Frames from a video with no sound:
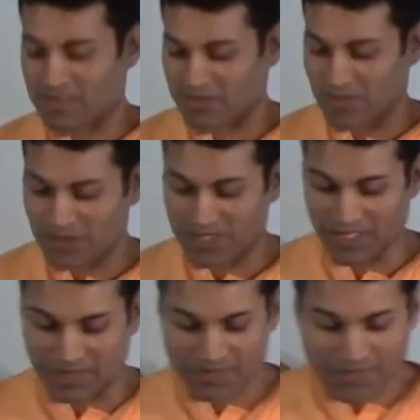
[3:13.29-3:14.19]
Very
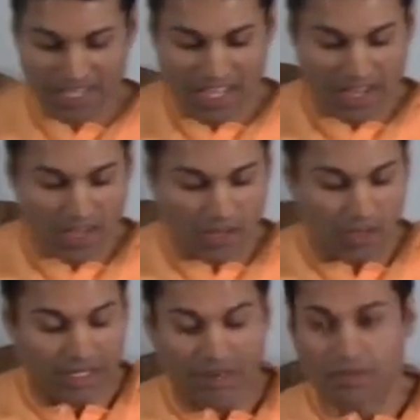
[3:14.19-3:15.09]
good.
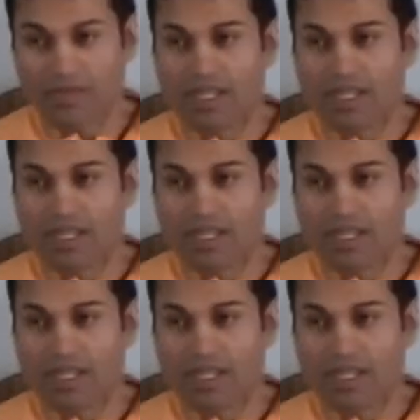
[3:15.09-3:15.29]
Well,